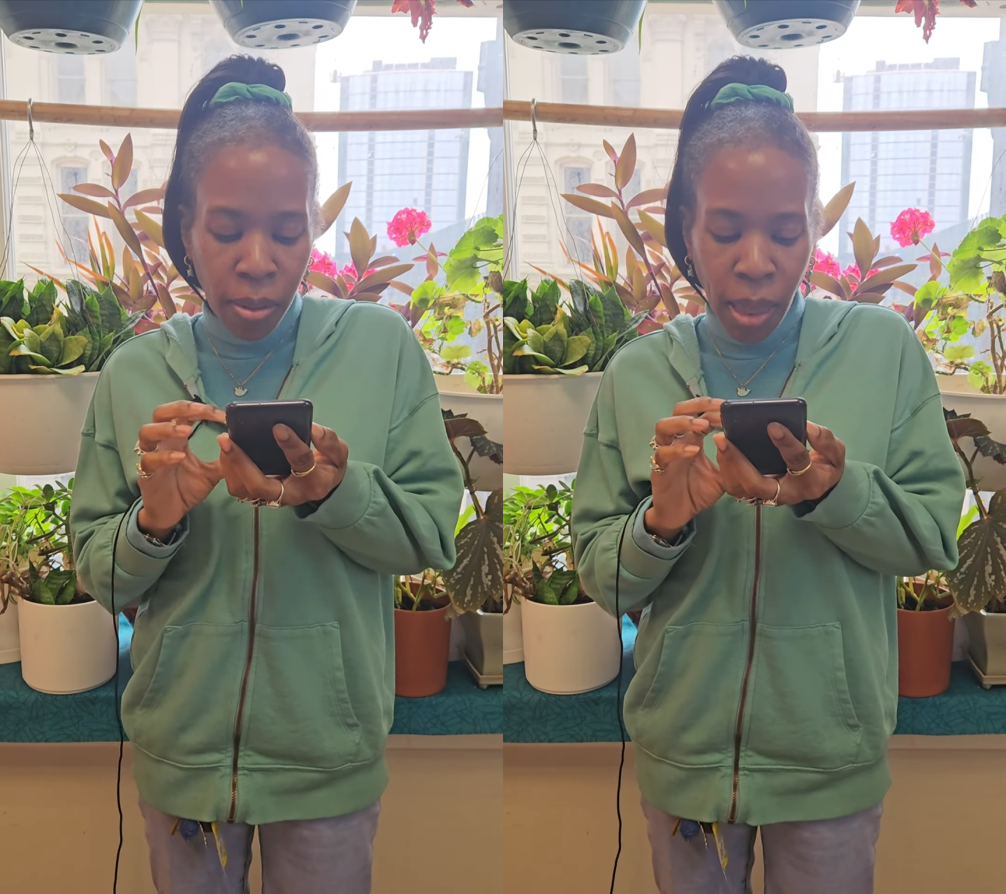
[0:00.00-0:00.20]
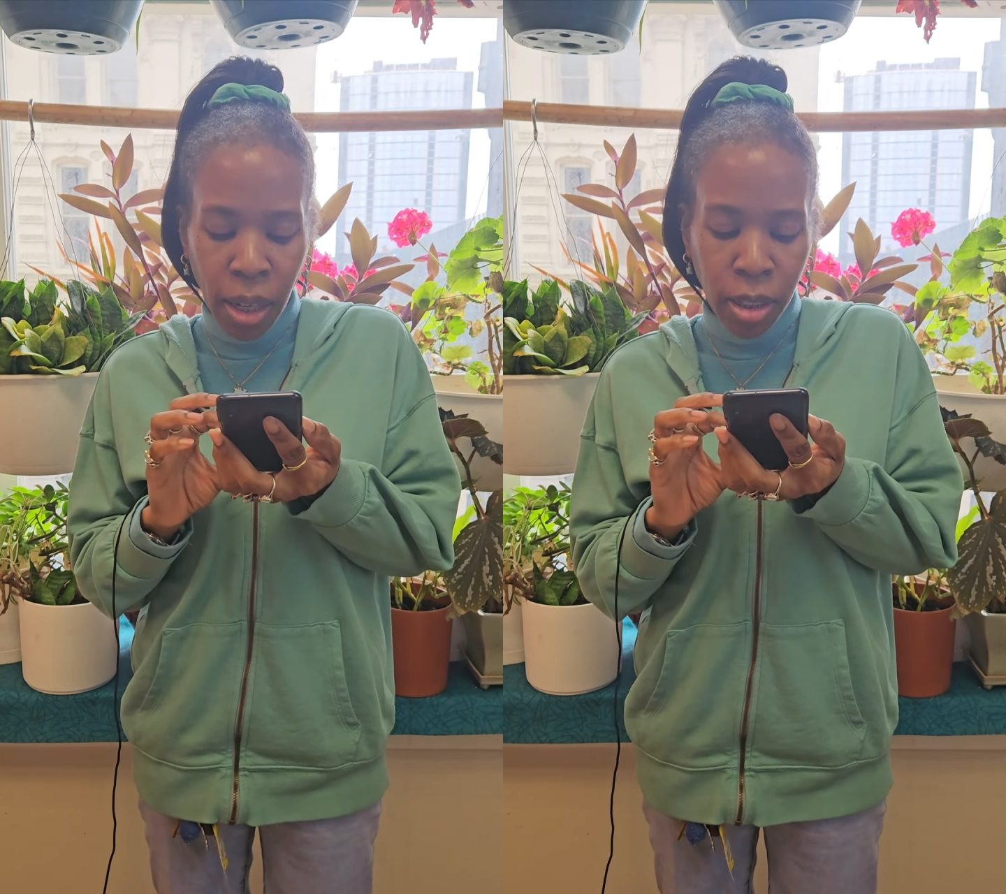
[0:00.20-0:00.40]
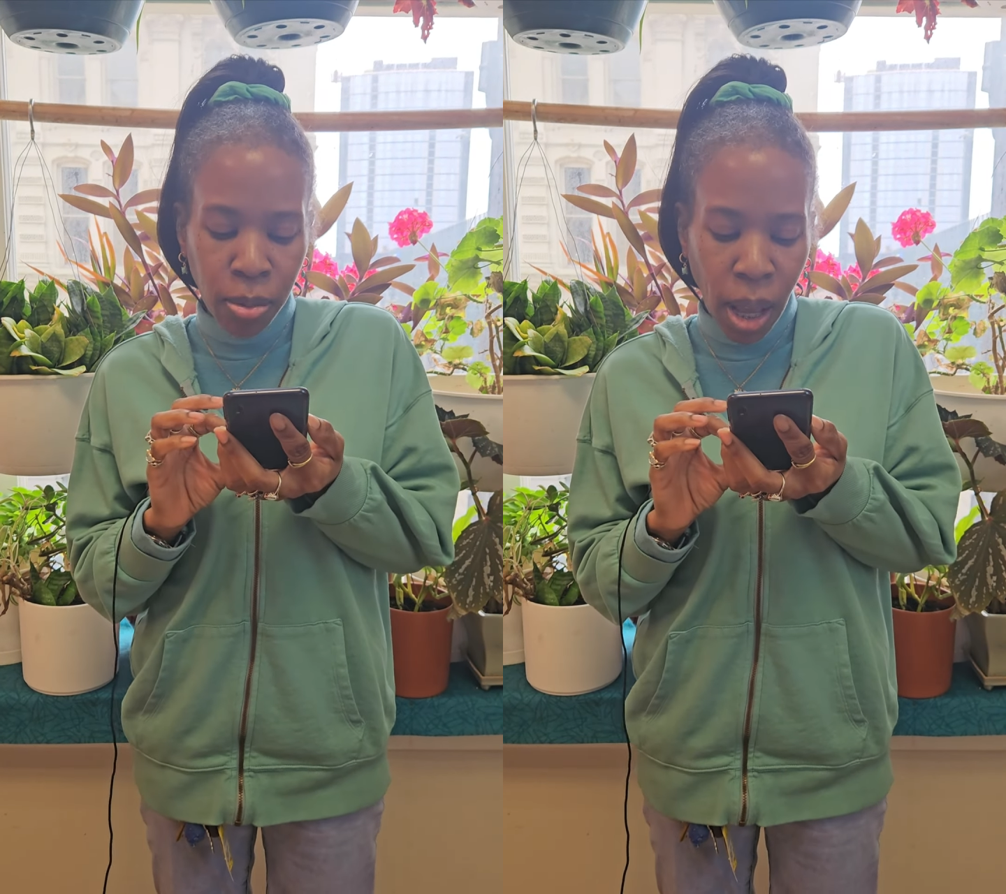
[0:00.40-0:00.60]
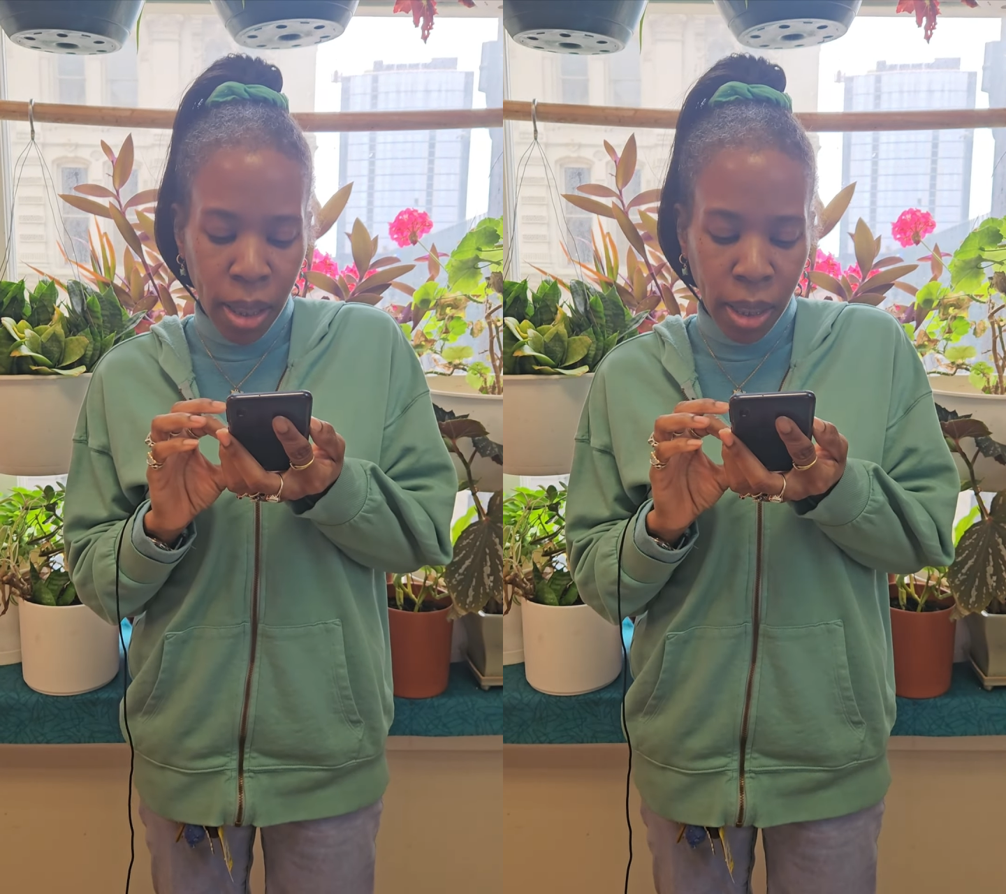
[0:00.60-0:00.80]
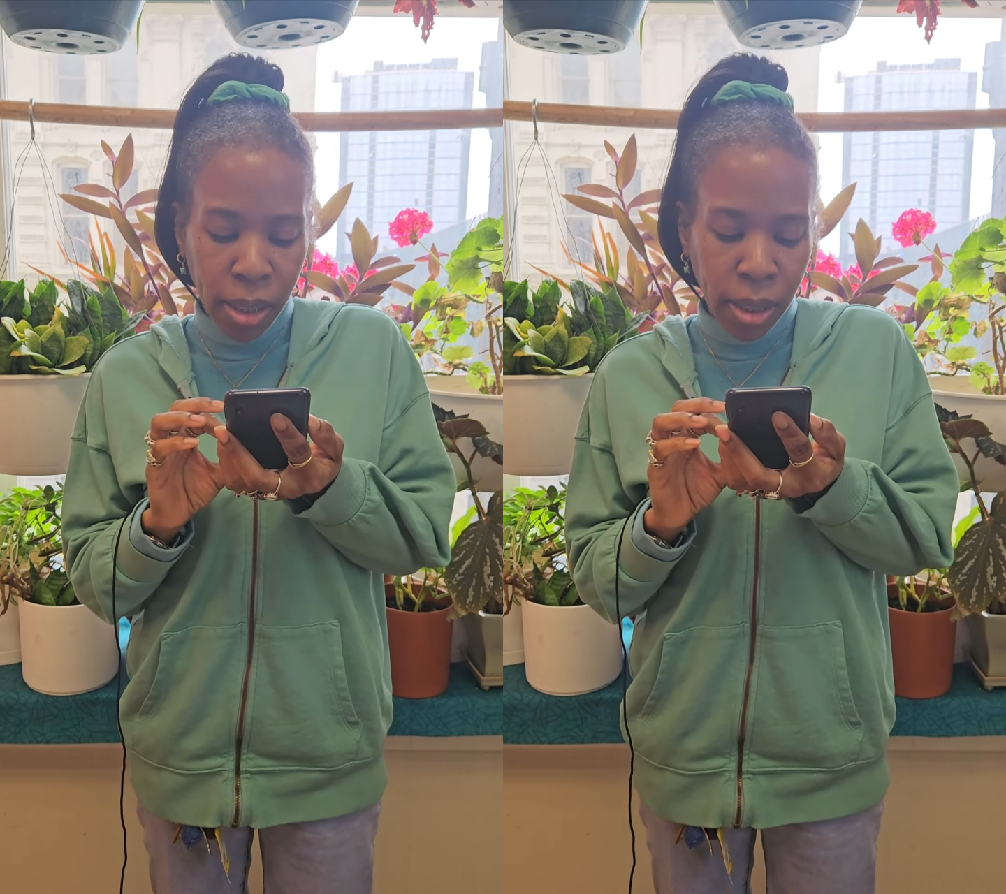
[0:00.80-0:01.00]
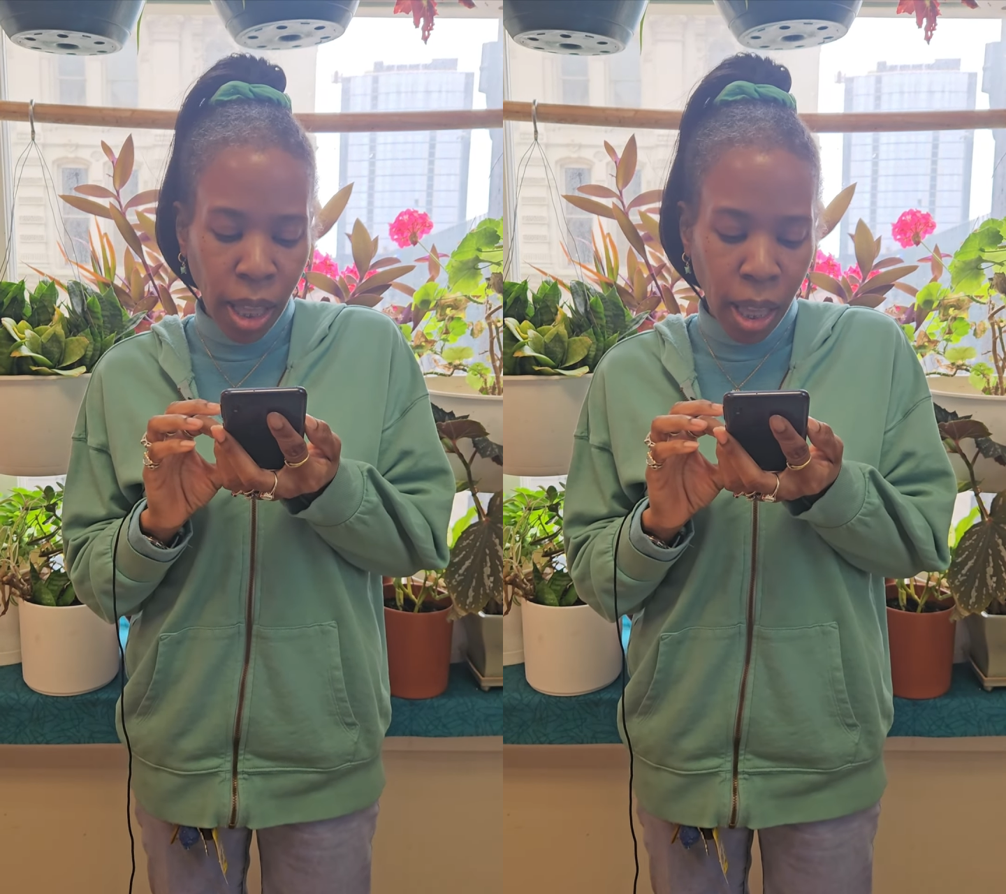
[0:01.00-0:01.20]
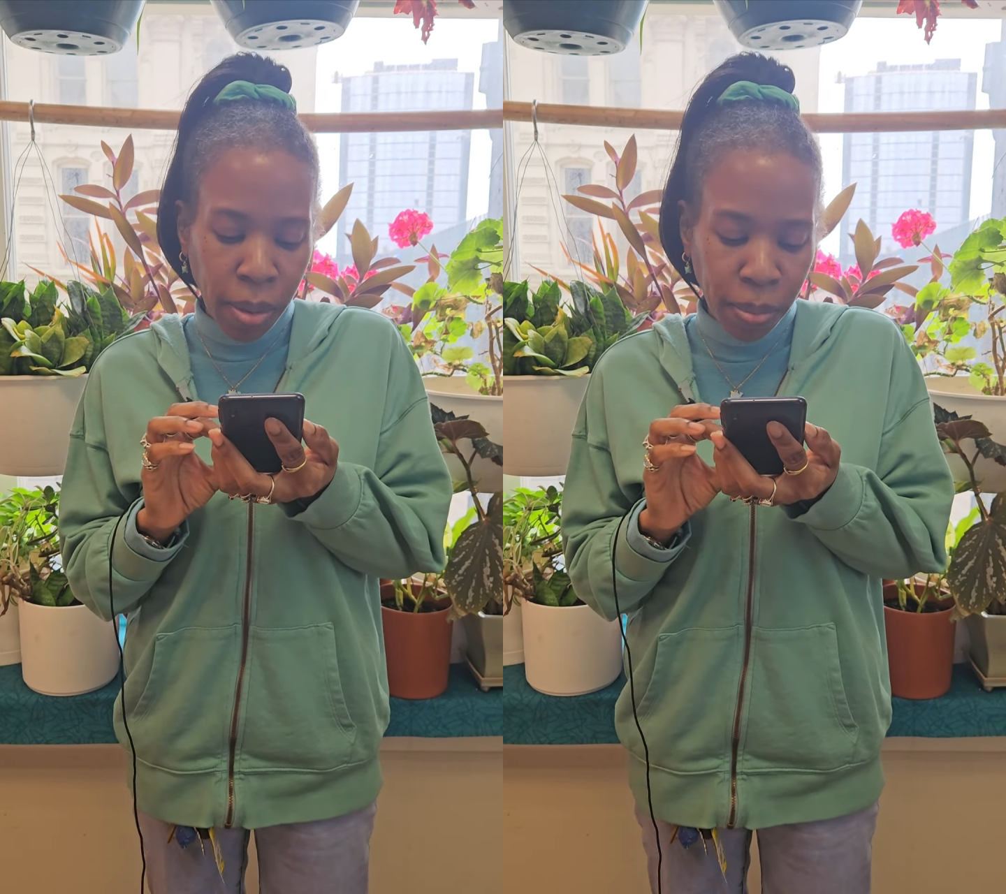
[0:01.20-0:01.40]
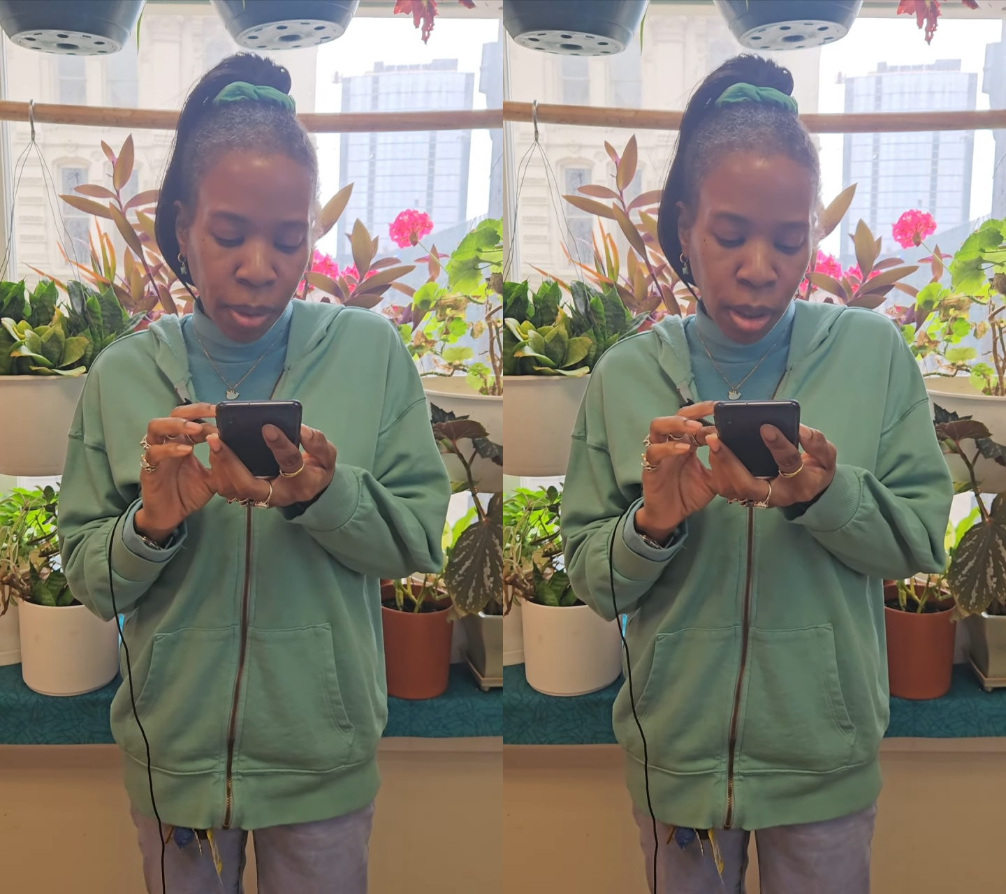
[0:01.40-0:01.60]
That is why they say,